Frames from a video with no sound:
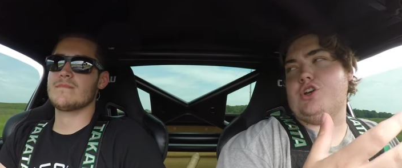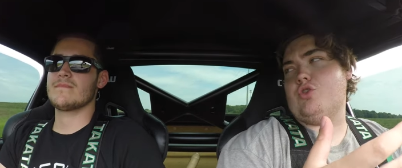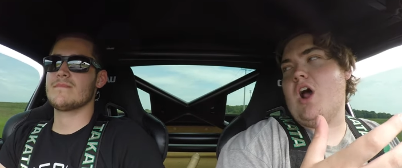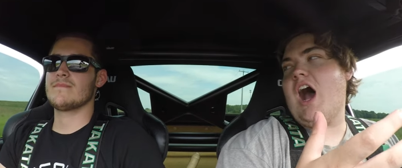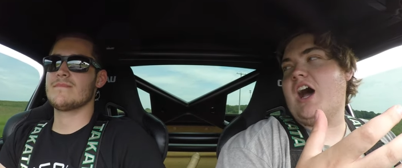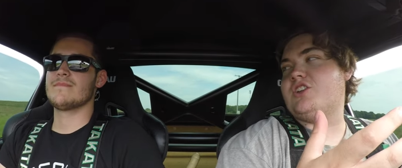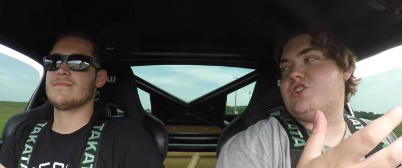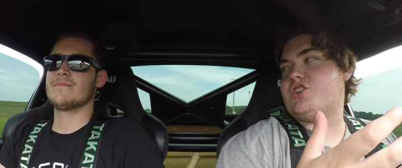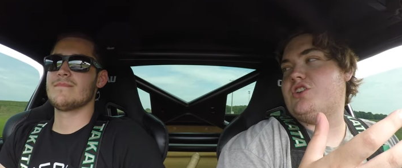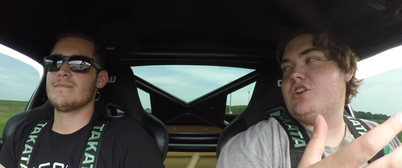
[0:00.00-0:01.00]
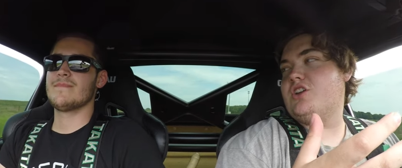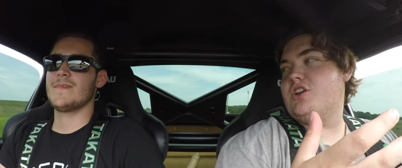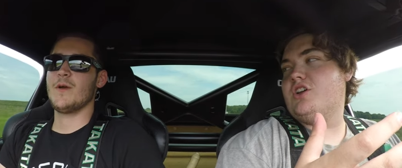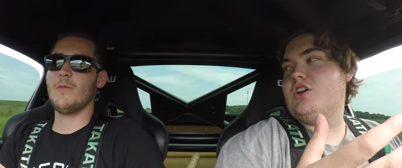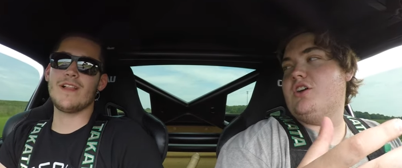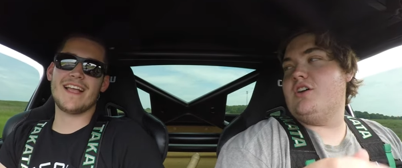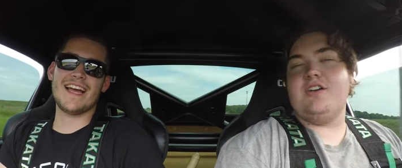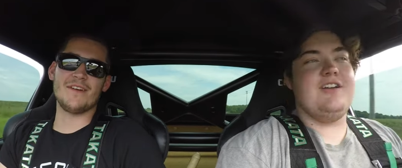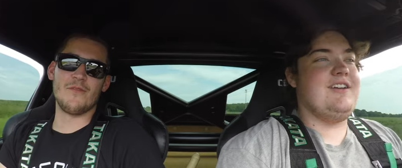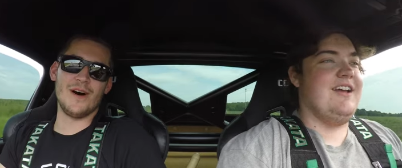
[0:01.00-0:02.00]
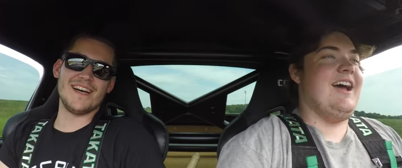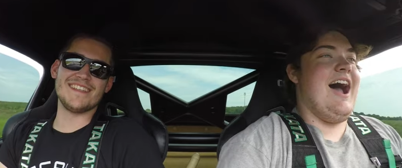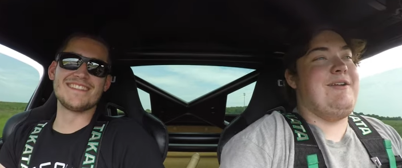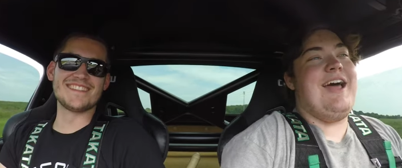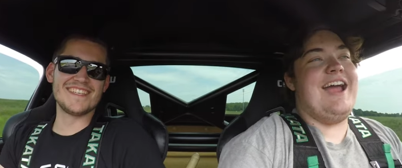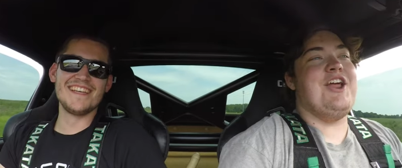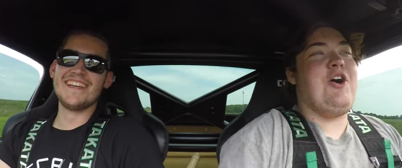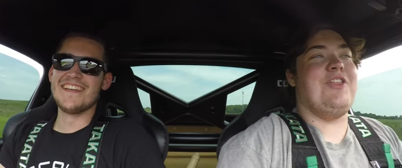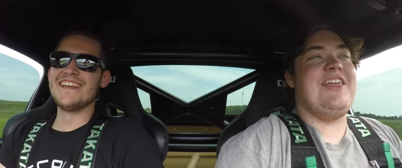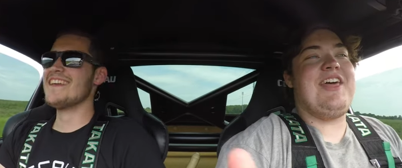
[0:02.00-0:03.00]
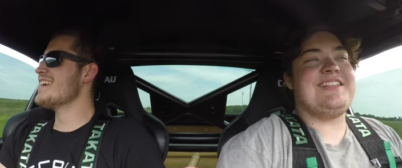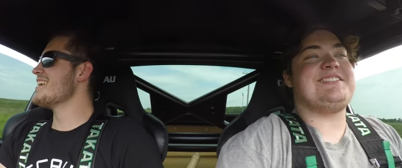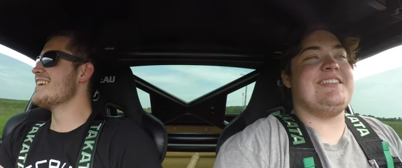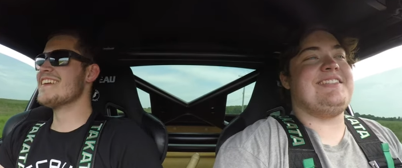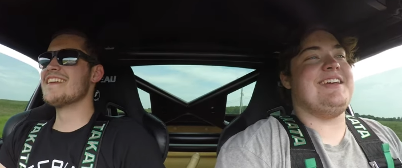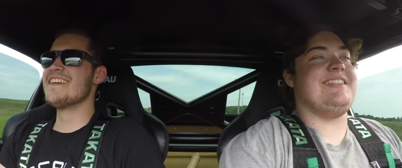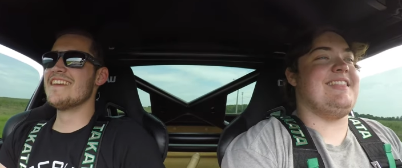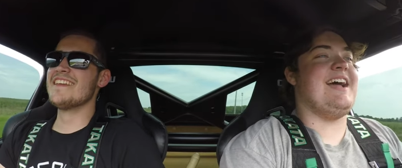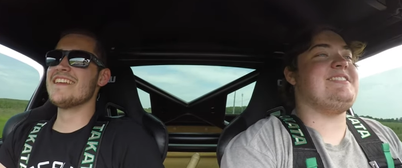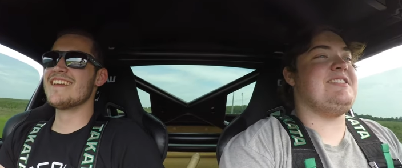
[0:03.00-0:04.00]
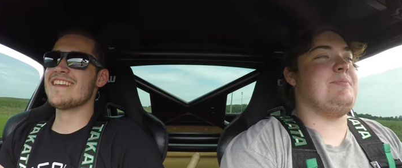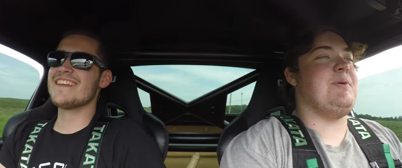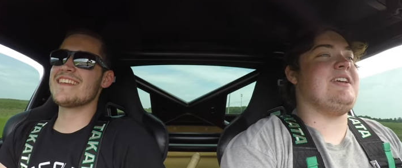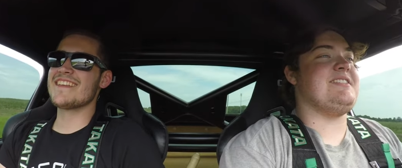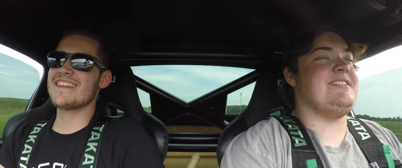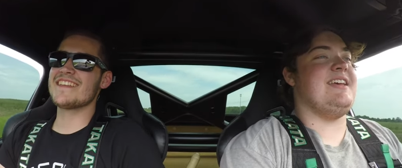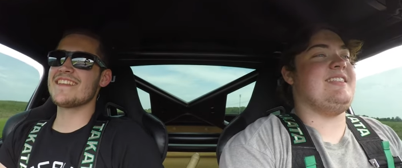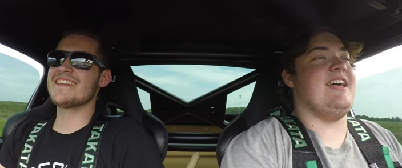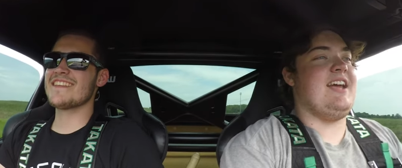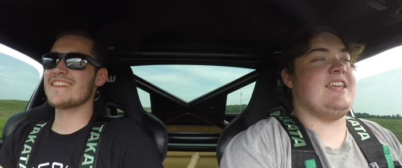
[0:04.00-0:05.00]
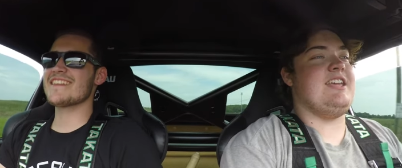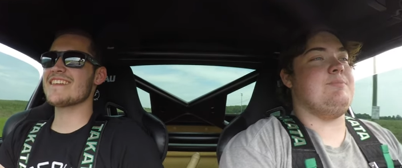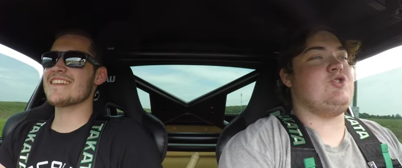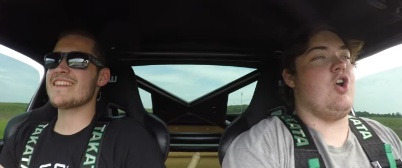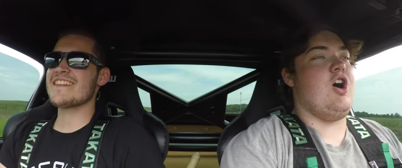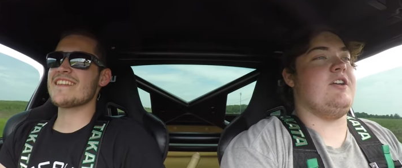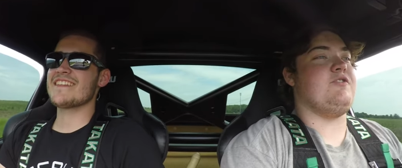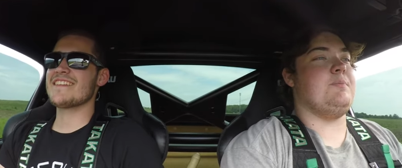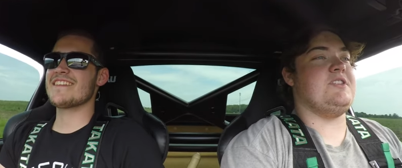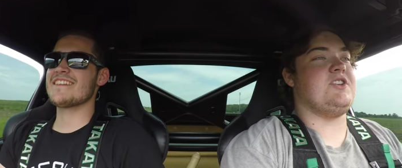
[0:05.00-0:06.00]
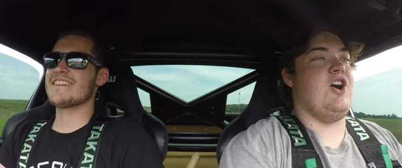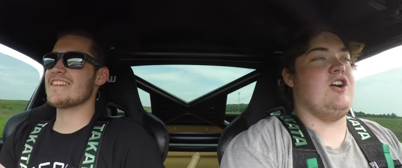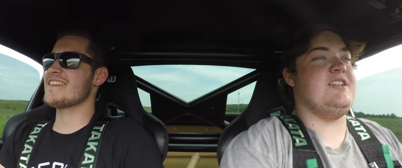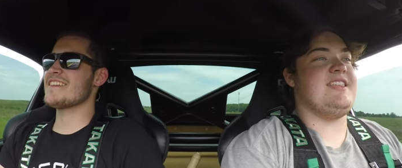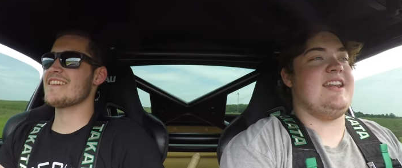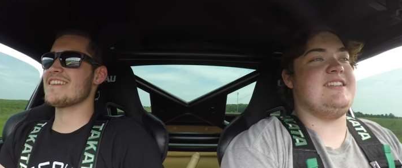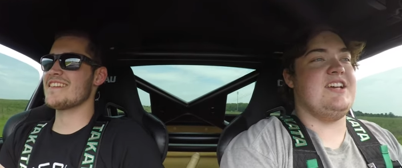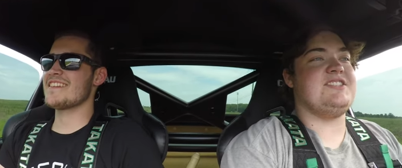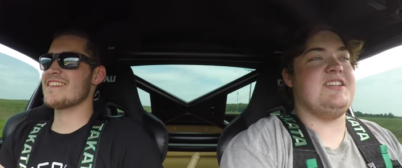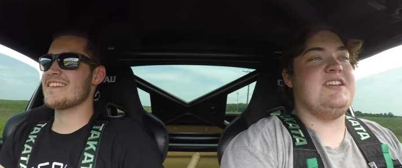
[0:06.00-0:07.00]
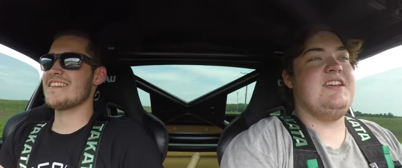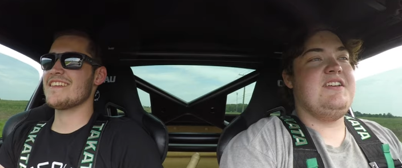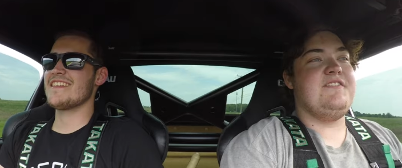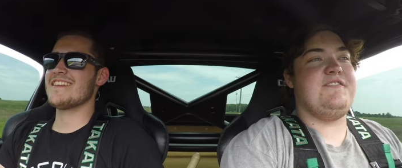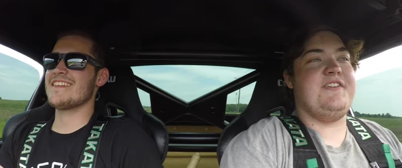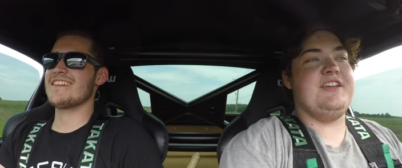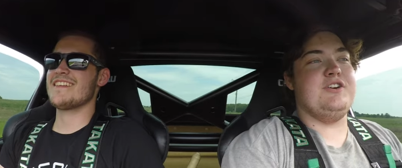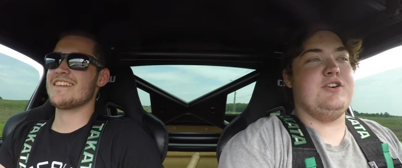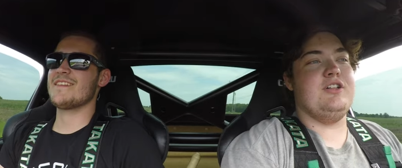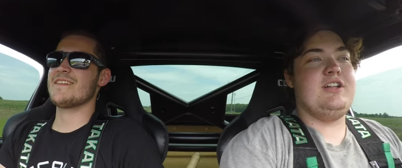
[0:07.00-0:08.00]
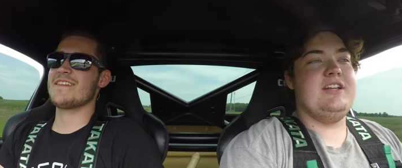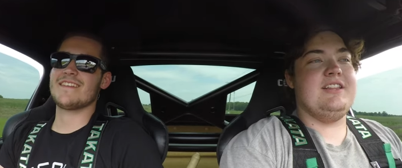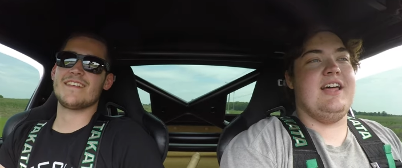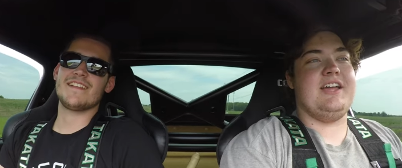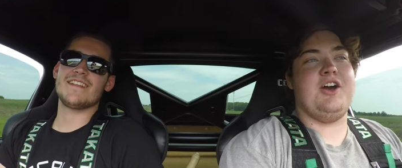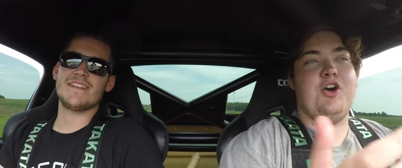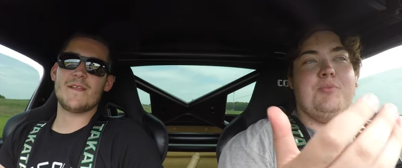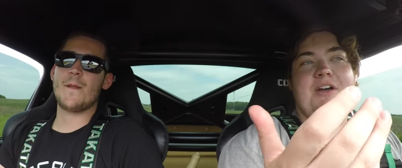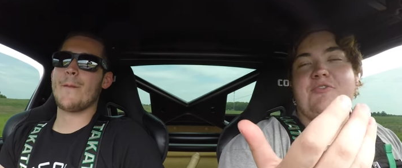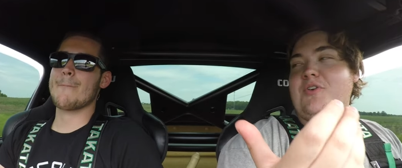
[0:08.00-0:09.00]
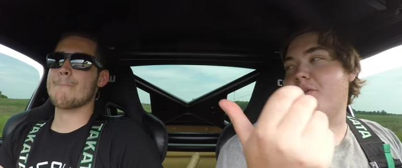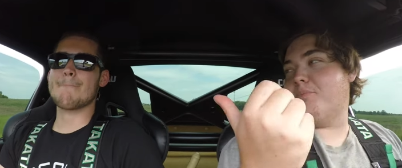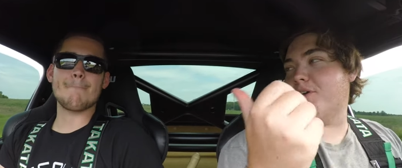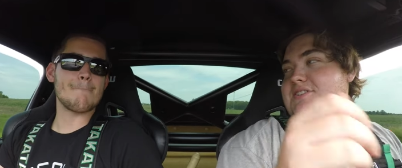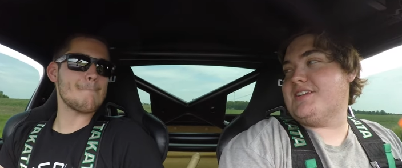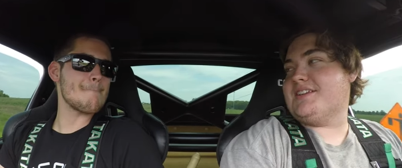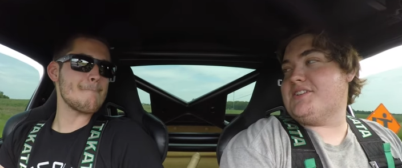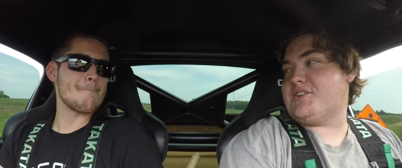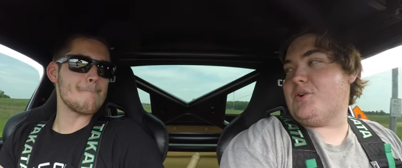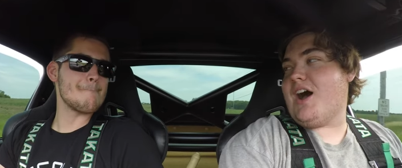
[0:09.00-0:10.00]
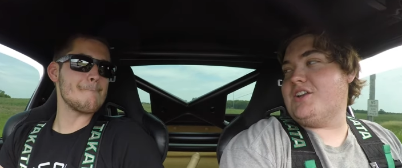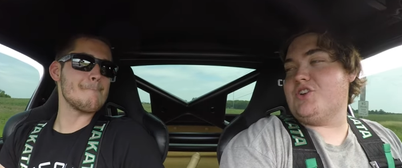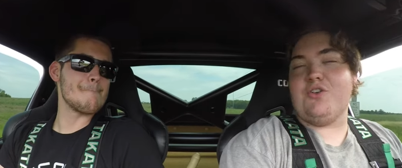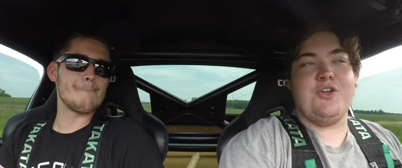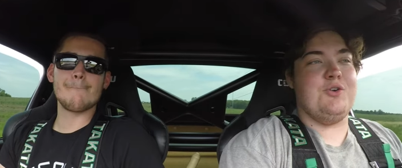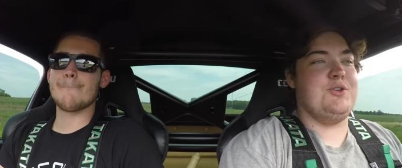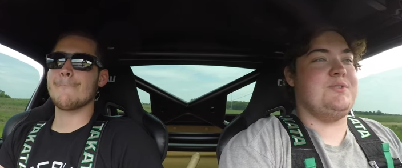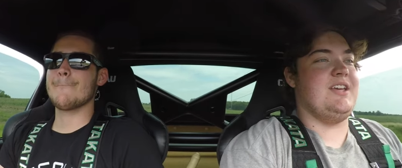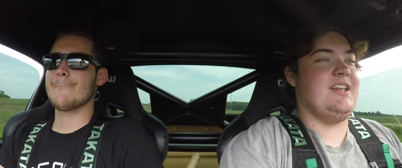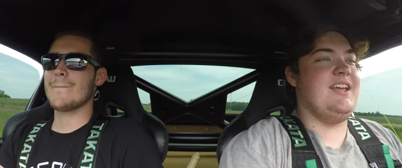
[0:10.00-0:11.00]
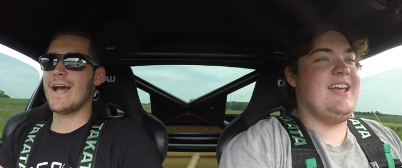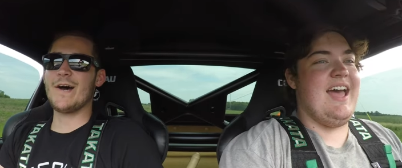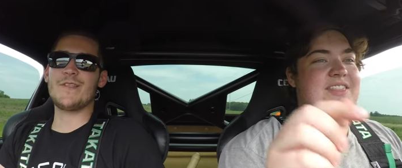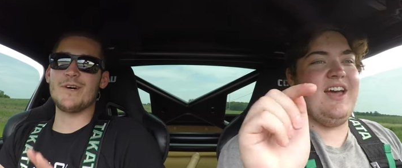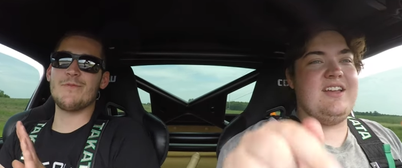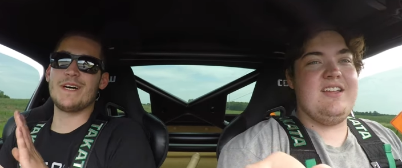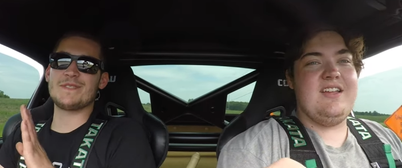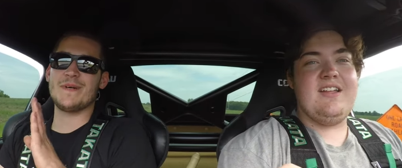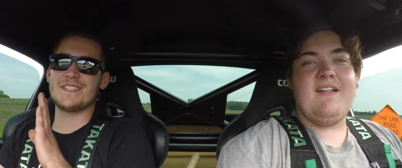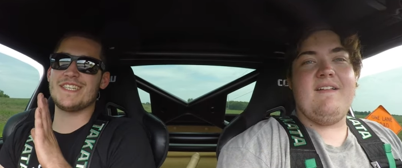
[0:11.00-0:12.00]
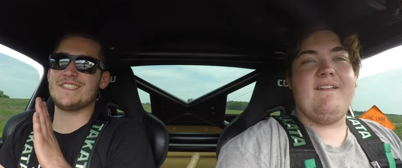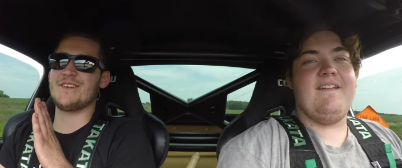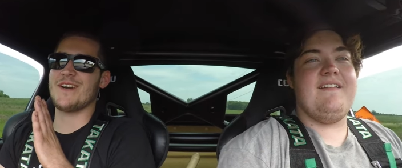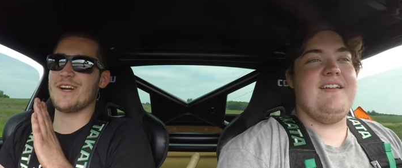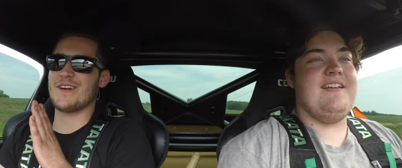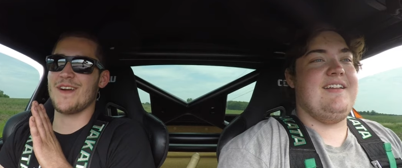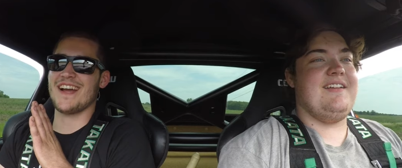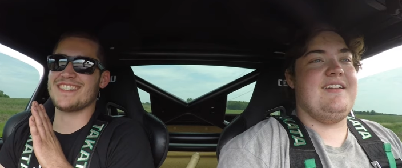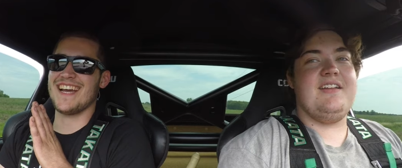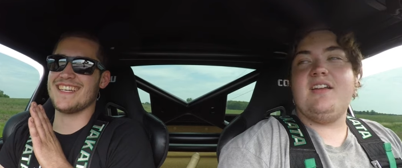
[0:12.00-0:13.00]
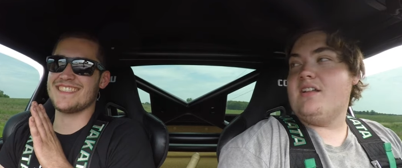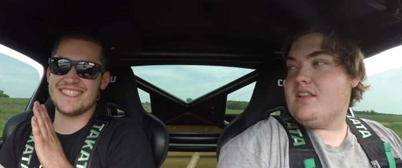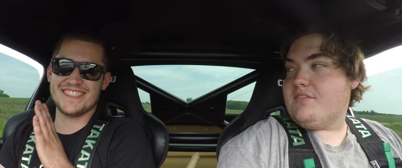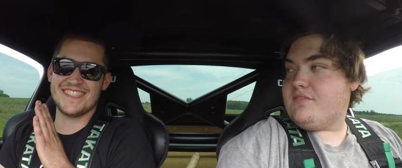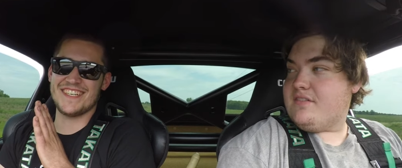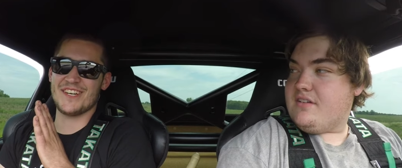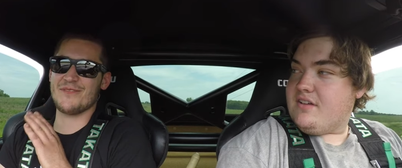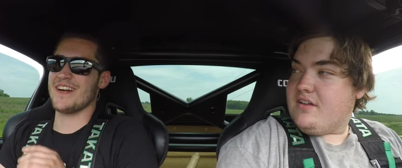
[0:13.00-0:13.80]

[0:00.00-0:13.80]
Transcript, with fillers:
Speaker 1: garage. Well, it kind of was. I, I, know, and that's the thing. That's the biggest thing that I keep drawing from this car is that it doesn't feel like, oh, my friend built it in his garage, although you did. Although that, it was built in a two car garage, guys, just so you're